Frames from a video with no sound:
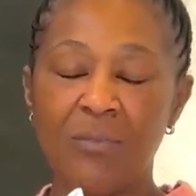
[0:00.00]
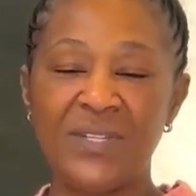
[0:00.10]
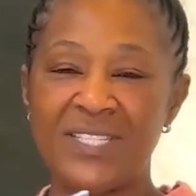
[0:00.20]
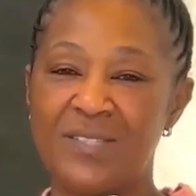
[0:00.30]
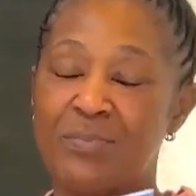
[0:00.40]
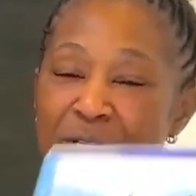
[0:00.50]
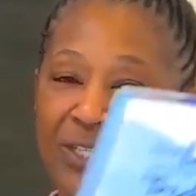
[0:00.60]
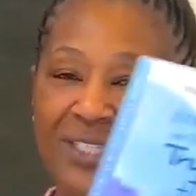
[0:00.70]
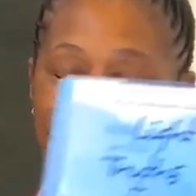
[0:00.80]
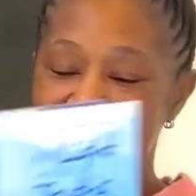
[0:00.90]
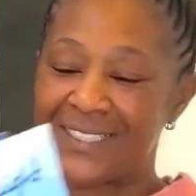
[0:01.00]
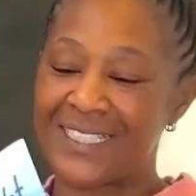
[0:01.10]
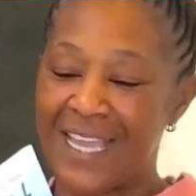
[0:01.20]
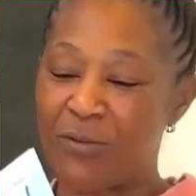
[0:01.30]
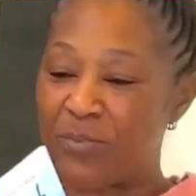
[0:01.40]
this book
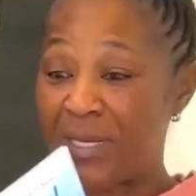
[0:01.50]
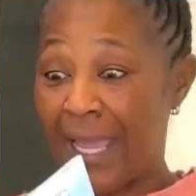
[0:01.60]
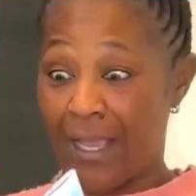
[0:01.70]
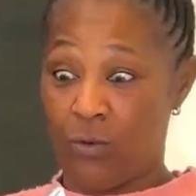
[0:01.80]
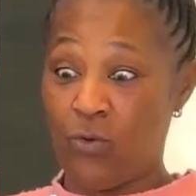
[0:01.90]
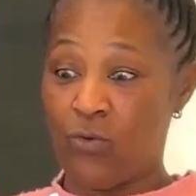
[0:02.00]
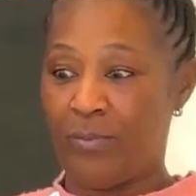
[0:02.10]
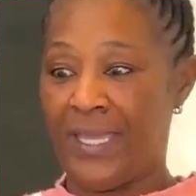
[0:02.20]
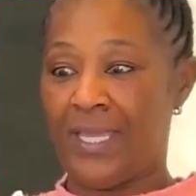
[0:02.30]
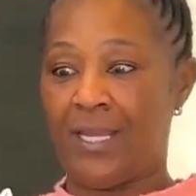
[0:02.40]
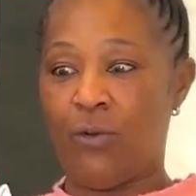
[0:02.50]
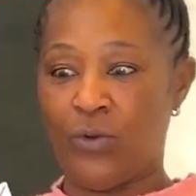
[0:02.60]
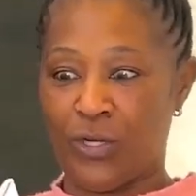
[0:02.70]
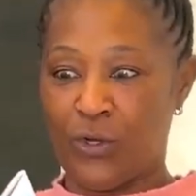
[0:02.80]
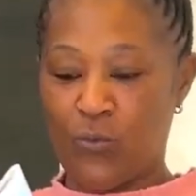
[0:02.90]
that will be like, oh man, I
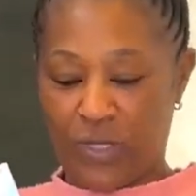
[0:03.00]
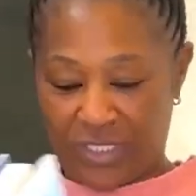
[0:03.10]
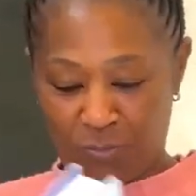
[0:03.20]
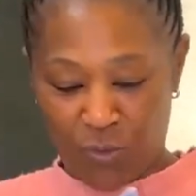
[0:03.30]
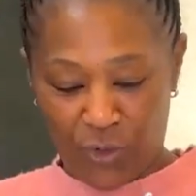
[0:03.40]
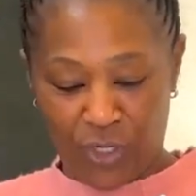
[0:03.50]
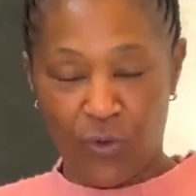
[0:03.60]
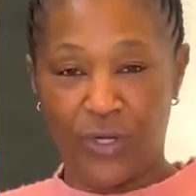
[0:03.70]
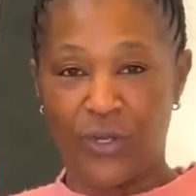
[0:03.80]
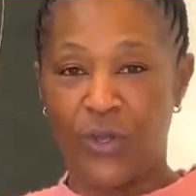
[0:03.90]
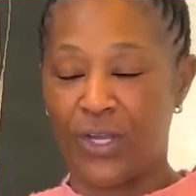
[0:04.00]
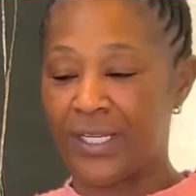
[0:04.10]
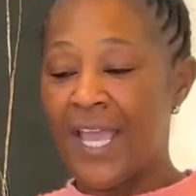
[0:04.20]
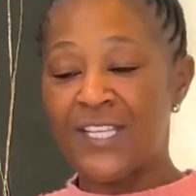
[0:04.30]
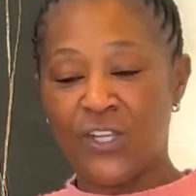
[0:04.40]
want to know what's more going on.
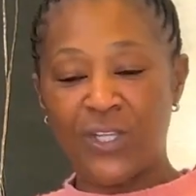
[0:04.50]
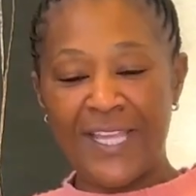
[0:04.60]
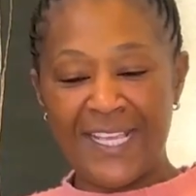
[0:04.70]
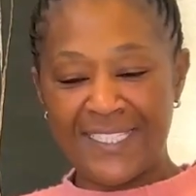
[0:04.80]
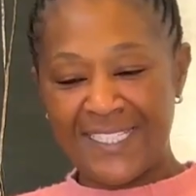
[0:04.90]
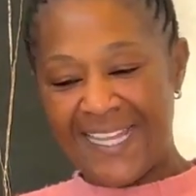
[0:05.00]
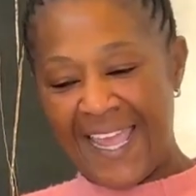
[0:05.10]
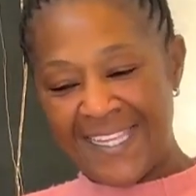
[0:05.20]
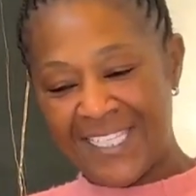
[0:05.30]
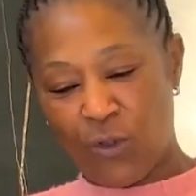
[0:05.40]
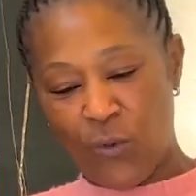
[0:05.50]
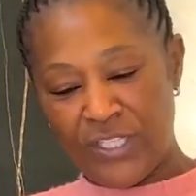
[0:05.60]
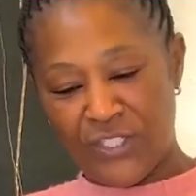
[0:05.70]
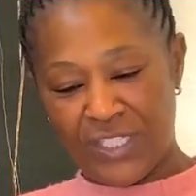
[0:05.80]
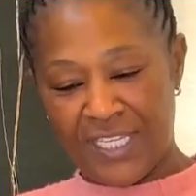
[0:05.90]
So the last
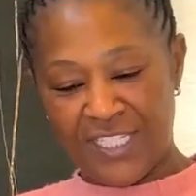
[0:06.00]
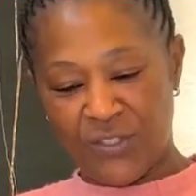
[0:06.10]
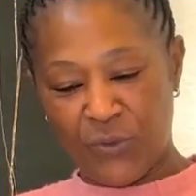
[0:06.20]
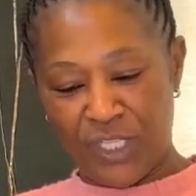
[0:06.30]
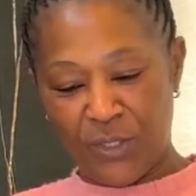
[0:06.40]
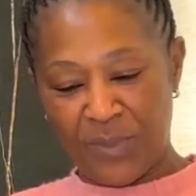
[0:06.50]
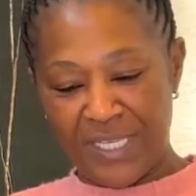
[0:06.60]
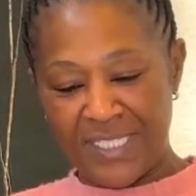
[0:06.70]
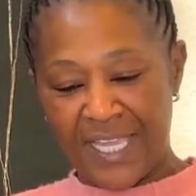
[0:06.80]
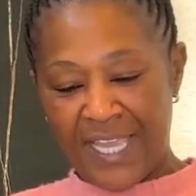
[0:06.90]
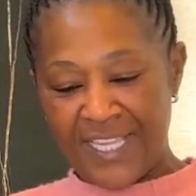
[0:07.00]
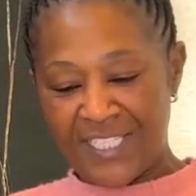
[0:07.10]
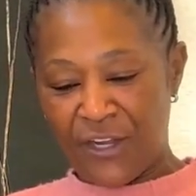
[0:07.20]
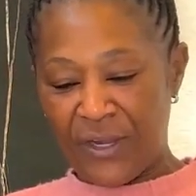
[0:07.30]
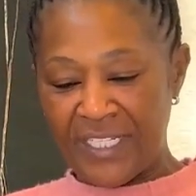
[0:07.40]
question is, William, is
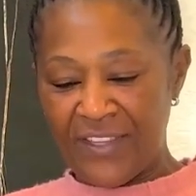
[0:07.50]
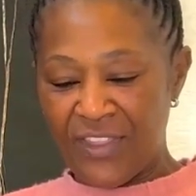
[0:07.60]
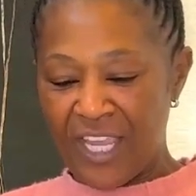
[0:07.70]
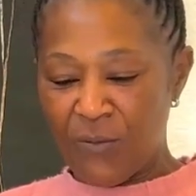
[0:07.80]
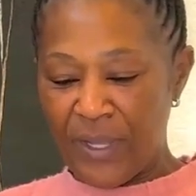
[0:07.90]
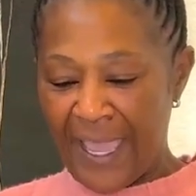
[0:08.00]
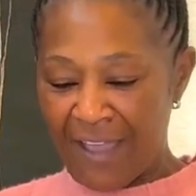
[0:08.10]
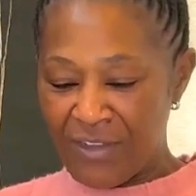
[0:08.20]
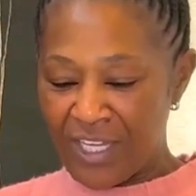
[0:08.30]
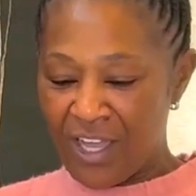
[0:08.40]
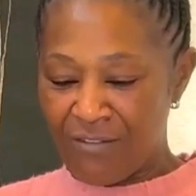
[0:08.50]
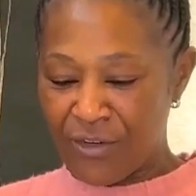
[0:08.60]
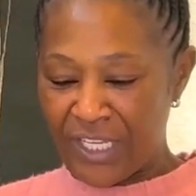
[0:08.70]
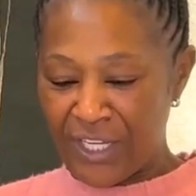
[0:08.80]
there anything we haven't covered